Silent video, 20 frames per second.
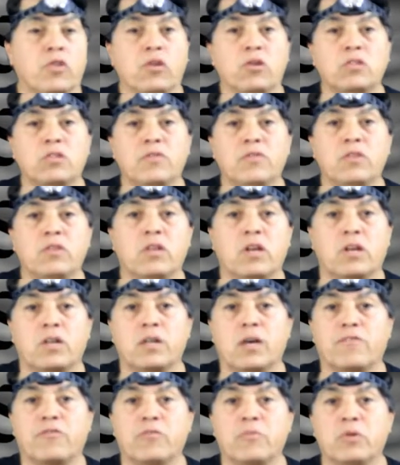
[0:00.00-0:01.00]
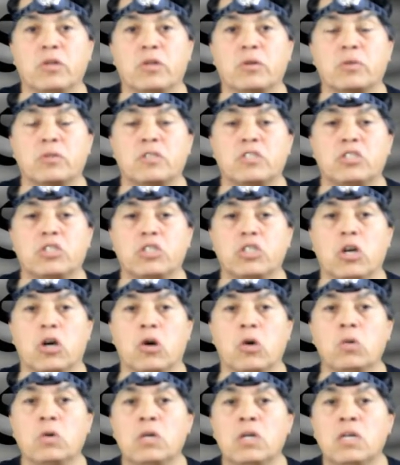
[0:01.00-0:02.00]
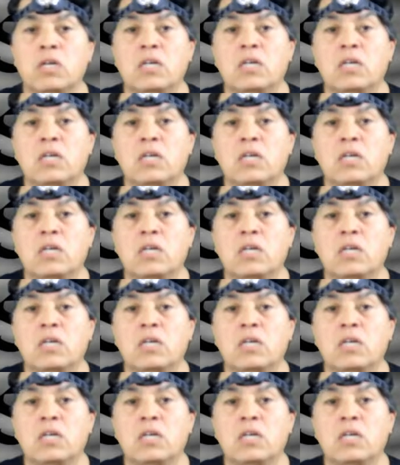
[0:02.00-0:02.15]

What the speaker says: those of you that are not familiar with the show,